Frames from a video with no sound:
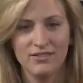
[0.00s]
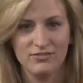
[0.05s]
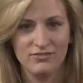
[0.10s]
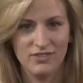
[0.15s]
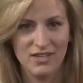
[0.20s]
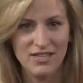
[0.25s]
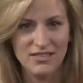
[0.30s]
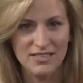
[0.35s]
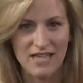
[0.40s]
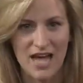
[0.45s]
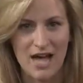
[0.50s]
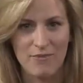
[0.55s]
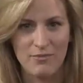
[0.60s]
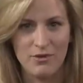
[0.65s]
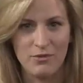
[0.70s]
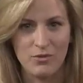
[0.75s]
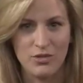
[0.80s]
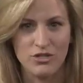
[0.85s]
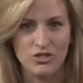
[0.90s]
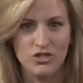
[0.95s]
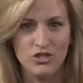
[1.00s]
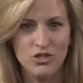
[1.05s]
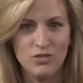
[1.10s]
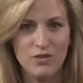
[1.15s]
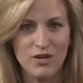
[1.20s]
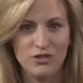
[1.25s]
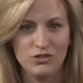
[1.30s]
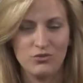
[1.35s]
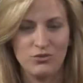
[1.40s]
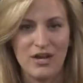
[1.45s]
Floods happen when too
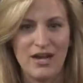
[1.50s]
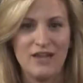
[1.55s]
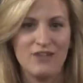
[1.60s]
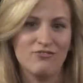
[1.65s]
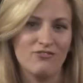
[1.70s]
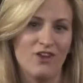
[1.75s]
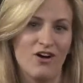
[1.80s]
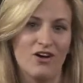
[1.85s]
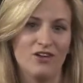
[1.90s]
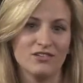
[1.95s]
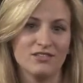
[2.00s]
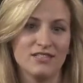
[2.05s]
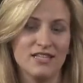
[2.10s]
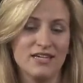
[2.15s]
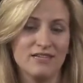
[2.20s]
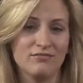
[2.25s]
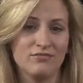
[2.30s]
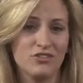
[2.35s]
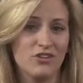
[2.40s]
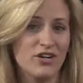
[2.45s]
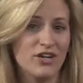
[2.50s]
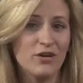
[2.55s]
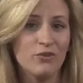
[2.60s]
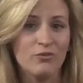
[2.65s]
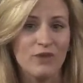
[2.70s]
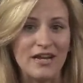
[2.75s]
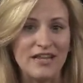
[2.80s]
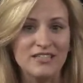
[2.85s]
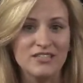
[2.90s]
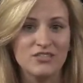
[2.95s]
much rain falls, like during a
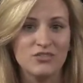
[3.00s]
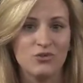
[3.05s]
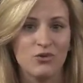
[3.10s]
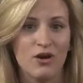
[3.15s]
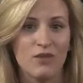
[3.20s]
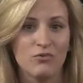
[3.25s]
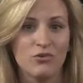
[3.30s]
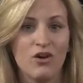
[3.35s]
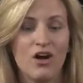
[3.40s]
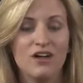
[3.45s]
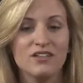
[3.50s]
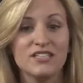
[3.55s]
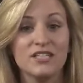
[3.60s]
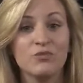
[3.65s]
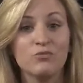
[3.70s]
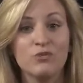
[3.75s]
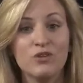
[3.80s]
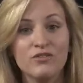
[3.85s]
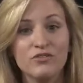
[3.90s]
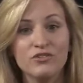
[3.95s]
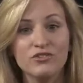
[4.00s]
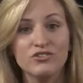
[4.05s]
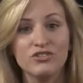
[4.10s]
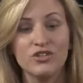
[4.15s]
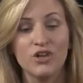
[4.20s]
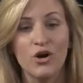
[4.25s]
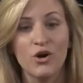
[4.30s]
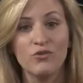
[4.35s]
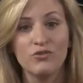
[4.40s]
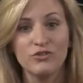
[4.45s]
rainstorm, causing rivers
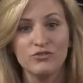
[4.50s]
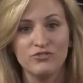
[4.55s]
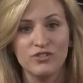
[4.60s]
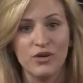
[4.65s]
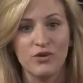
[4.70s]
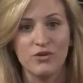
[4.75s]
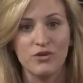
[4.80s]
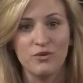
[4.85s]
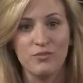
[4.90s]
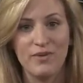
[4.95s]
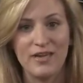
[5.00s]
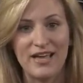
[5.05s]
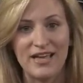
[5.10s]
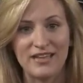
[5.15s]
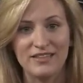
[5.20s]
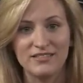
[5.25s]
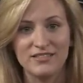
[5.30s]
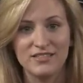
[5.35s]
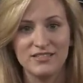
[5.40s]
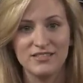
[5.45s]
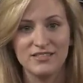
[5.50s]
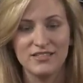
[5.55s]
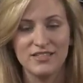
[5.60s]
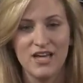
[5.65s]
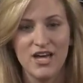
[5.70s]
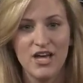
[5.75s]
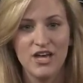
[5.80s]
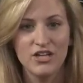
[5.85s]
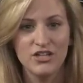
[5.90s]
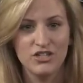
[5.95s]
to overflow their banks.
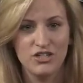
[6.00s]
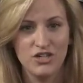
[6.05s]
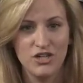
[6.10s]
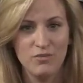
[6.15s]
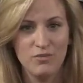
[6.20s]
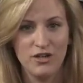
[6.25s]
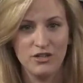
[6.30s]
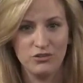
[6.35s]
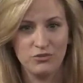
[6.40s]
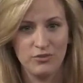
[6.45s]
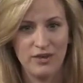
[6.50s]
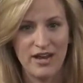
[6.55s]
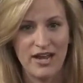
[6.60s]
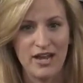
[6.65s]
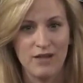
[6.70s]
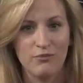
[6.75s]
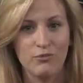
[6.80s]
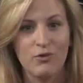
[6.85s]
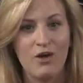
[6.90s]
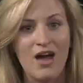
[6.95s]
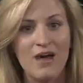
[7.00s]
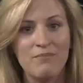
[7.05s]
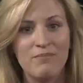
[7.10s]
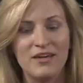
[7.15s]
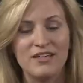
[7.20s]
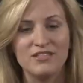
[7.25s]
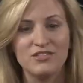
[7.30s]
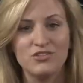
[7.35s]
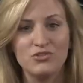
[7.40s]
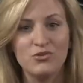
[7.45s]
Too much rain brought
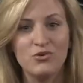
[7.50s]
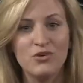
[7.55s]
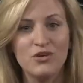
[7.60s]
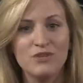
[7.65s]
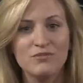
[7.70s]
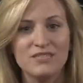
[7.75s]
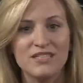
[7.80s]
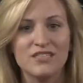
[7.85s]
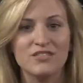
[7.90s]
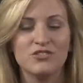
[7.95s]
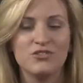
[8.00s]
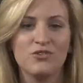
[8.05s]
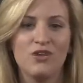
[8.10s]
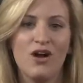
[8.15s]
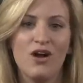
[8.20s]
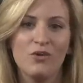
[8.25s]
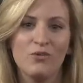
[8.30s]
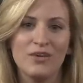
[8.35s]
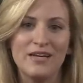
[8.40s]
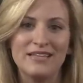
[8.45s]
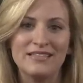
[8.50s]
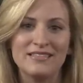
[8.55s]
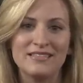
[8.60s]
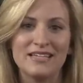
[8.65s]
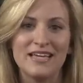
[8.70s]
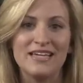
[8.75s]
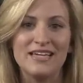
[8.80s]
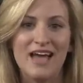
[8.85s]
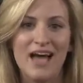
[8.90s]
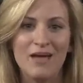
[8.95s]
by storms and strong winds
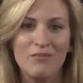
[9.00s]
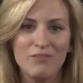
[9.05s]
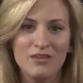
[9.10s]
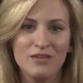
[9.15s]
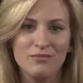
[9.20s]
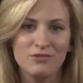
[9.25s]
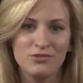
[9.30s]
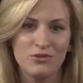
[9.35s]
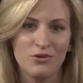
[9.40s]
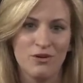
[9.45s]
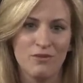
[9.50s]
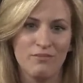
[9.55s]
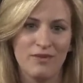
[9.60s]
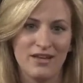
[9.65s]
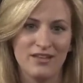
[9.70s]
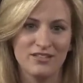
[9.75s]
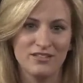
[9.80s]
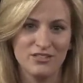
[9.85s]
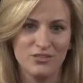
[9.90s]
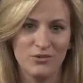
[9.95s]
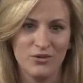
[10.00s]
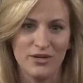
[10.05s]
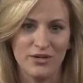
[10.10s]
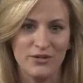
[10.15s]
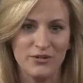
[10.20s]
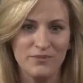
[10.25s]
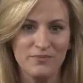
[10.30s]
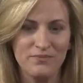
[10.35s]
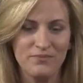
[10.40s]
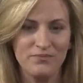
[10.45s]
cannot be absorbed by the
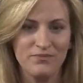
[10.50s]
soil.